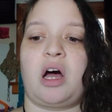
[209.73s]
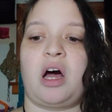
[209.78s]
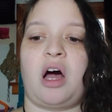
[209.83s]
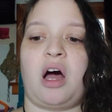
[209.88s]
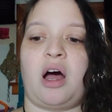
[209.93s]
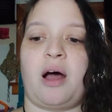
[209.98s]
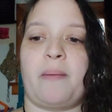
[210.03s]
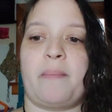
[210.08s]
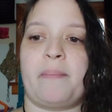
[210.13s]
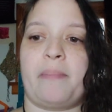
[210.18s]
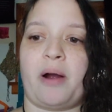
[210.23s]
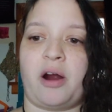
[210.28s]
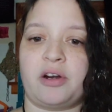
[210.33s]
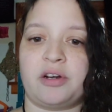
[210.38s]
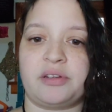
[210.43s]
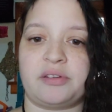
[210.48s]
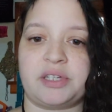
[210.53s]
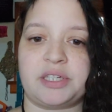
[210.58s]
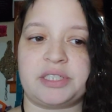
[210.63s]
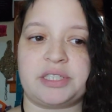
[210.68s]

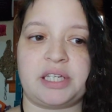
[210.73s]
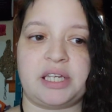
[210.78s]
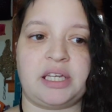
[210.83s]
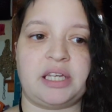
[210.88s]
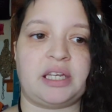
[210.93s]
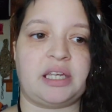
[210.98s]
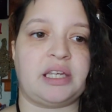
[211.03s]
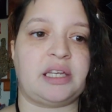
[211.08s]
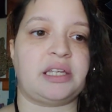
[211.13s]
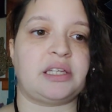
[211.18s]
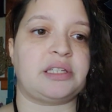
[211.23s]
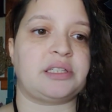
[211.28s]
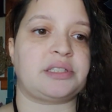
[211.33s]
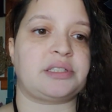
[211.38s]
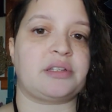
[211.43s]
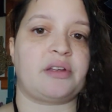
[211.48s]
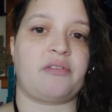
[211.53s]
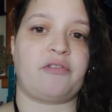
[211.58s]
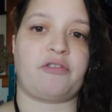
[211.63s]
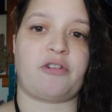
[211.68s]
Part of this
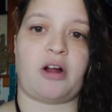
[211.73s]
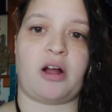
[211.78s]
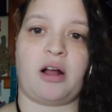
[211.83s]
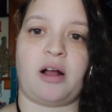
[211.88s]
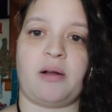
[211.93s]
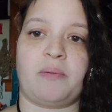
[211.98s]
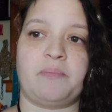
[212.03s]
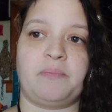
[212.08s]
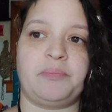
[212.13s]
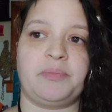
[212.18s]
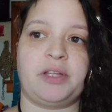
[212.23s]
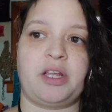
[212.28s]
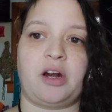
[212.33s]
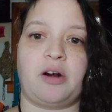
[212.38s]
is from,